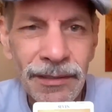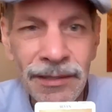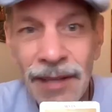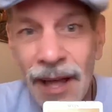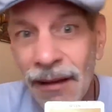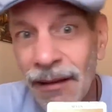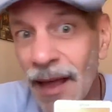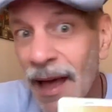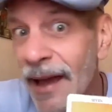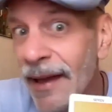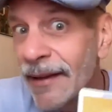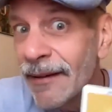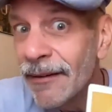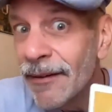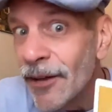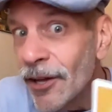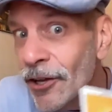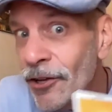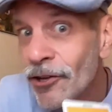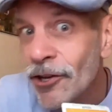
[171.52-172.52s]
It's not like,
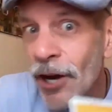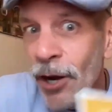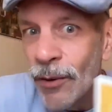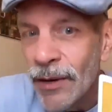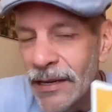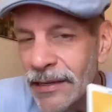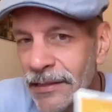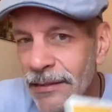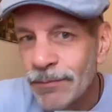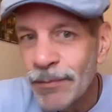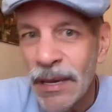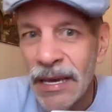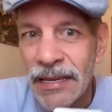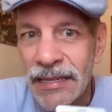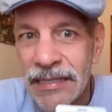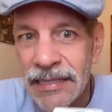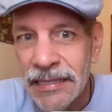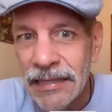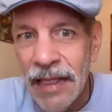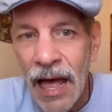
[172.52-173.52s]
you know, he's
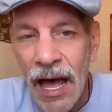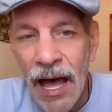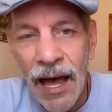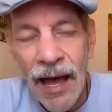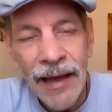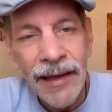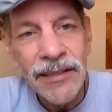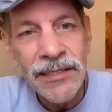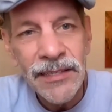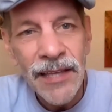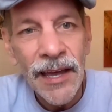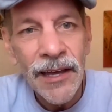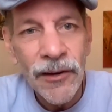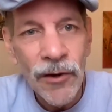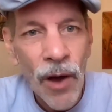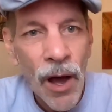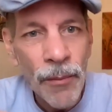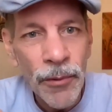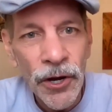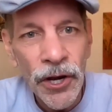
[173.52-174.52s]
being sly. It's like,
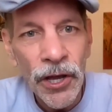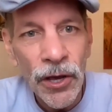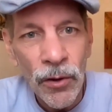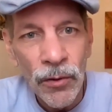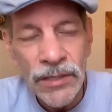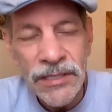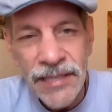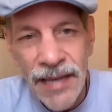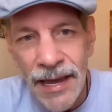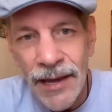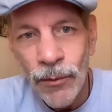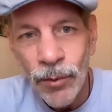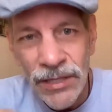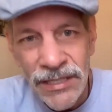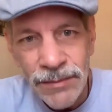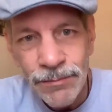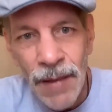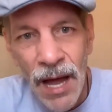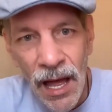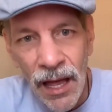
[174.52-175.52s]
no, I'm going to go and take
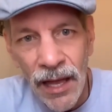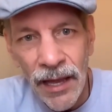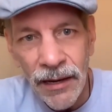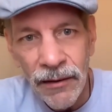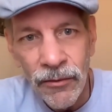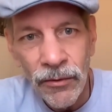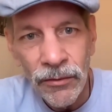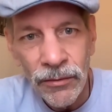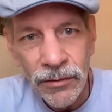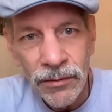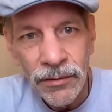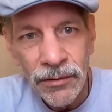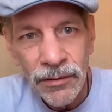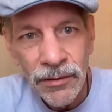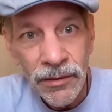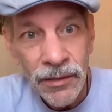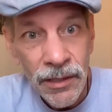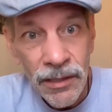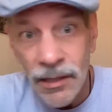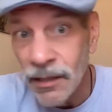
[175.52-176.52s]
what's mine
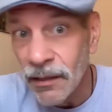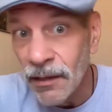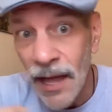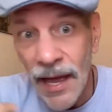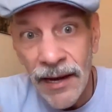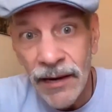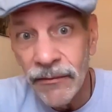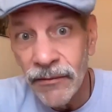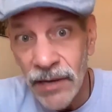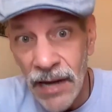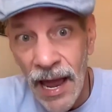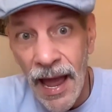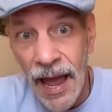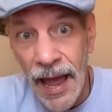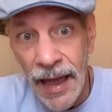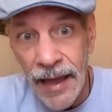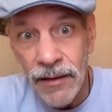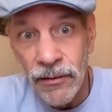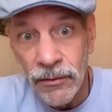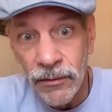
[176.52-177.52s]
in the light of
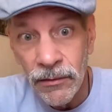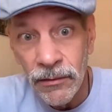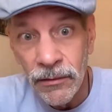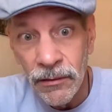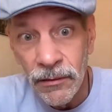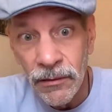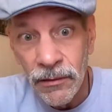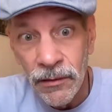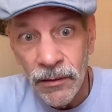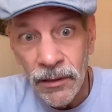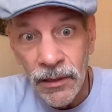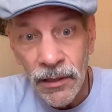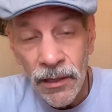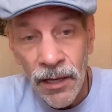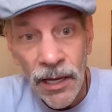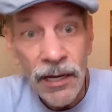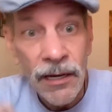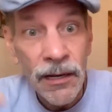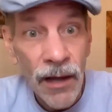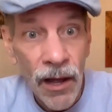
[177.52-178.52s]
day.
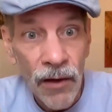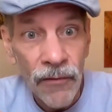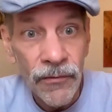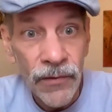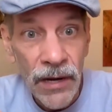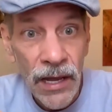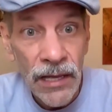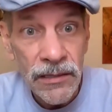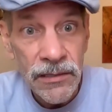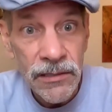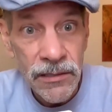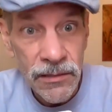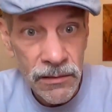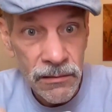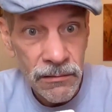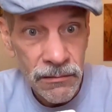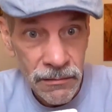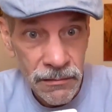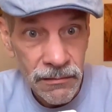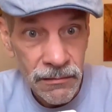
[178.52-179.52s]
In
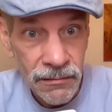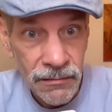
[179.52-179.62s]
confidence,